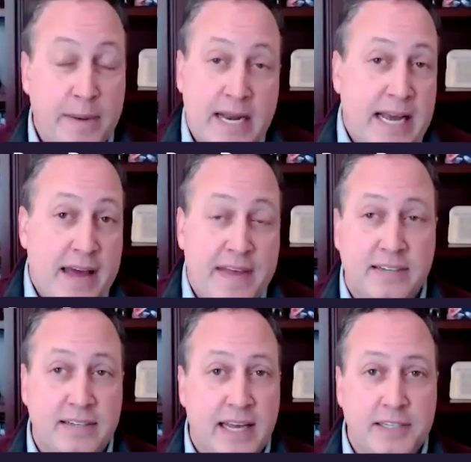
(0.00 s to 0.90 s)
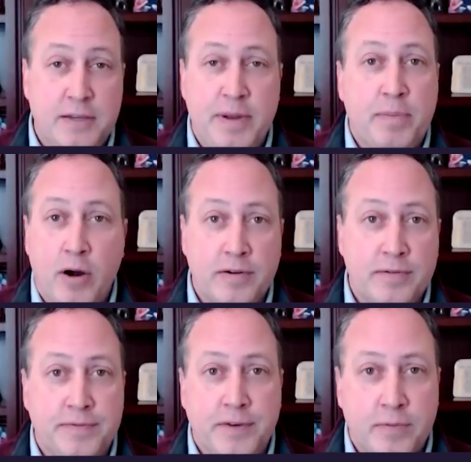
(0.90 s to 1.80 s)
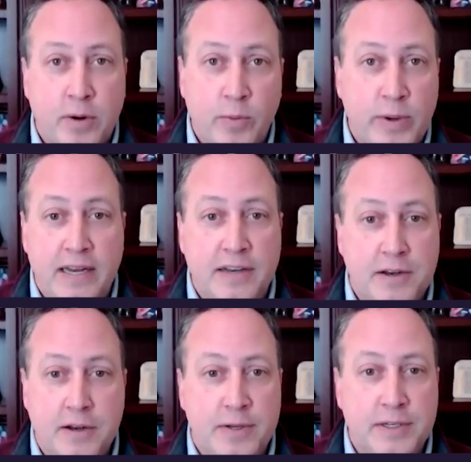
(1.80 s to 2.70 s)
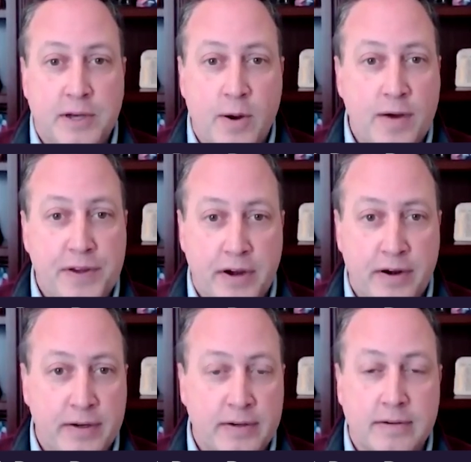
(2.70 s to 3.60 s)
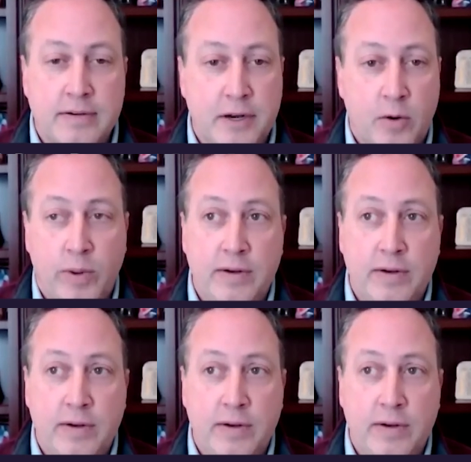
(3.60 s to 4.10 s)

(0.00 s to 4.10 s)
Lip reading: And again, that's a big part of what we need to do is go out there and,